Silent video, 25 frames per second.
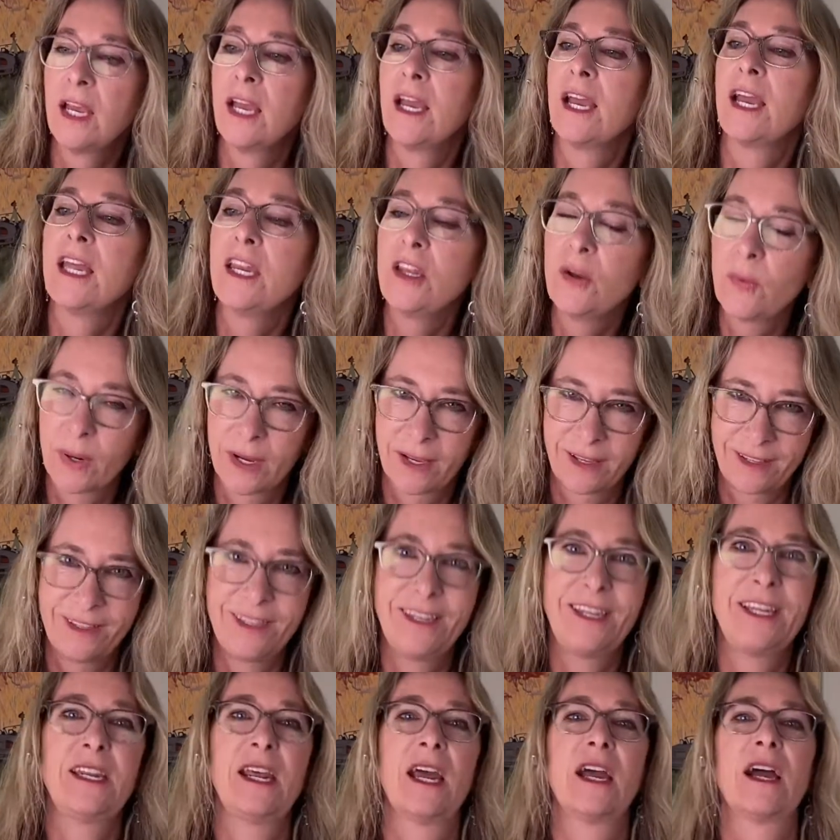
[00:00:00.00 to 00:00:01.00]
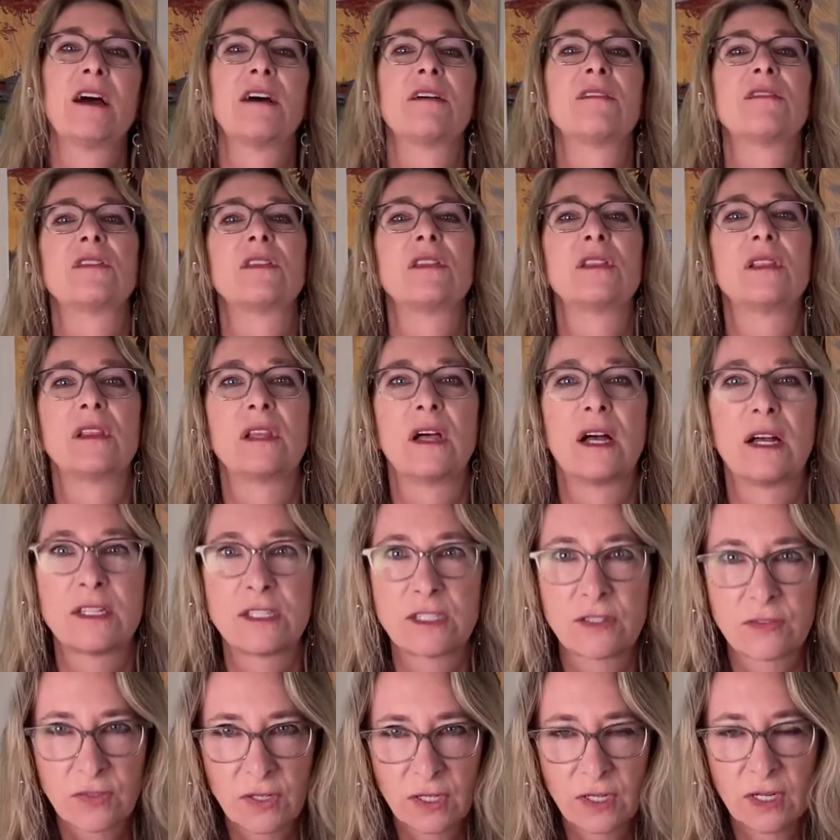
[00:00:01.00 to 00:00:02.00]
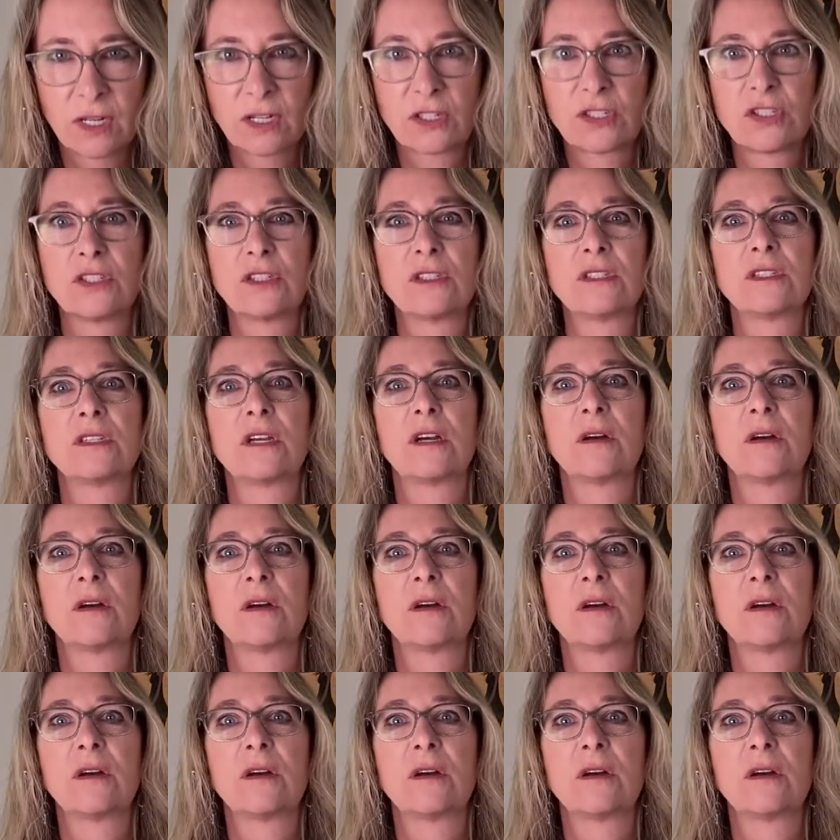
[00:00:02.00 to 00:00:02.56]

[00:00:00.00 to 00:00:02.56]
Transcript: Anyway, you need to have lots of connections,